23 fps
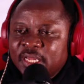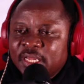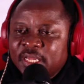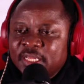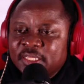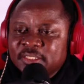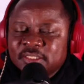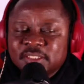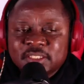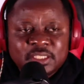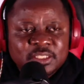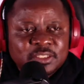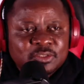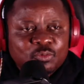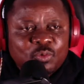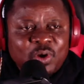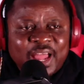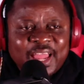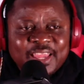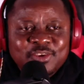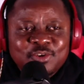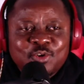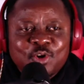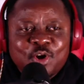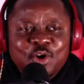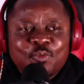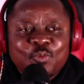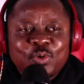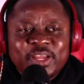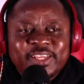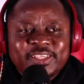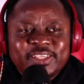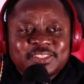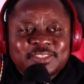Sis, why are you
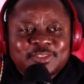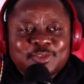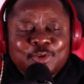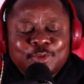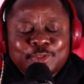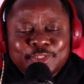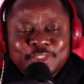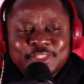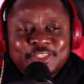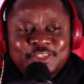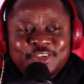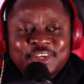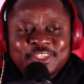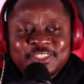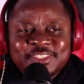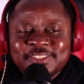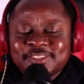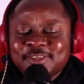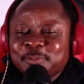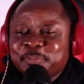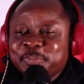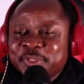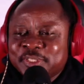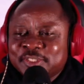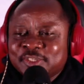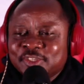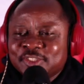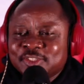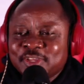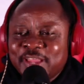always so serious in your pictures?